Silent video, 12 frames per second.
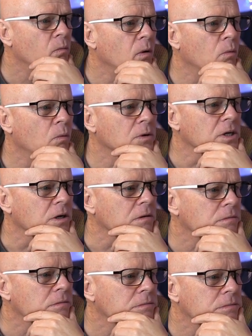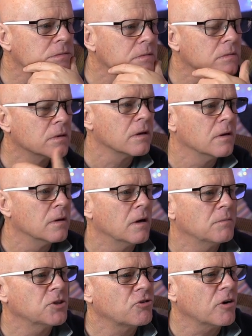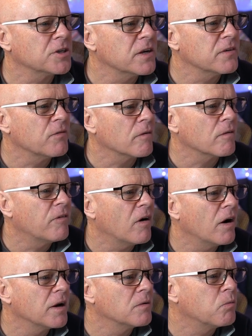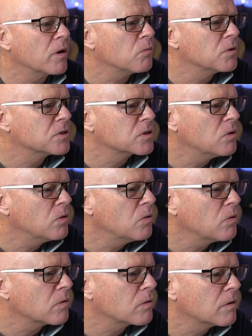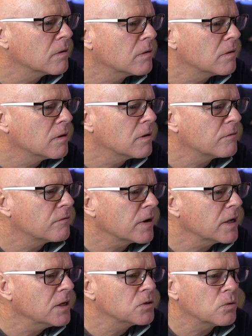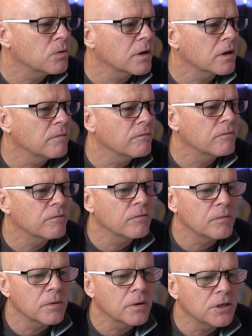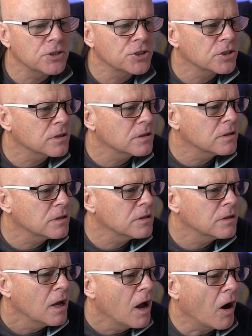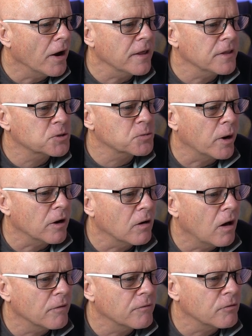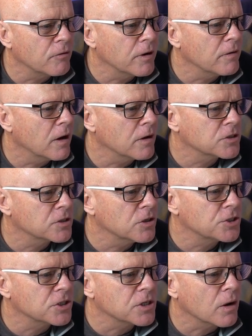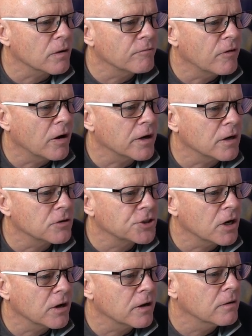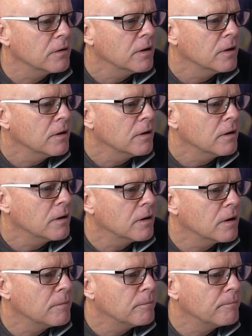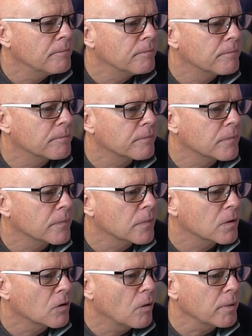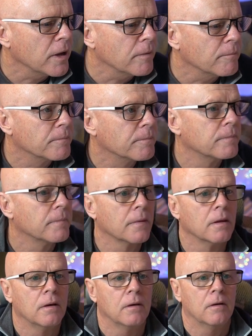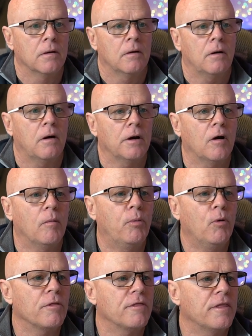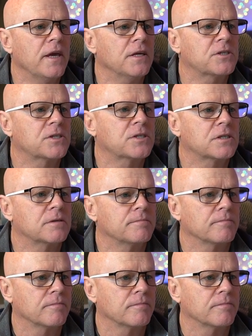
what was it? I'm just trying to see if I can find what it was called. Uh, Frankie's order confirmation. Oh, yeah, this one. I'll, I'll have to uh, search uh, it so I can find it and show you. Um, copy. All right, and I bought this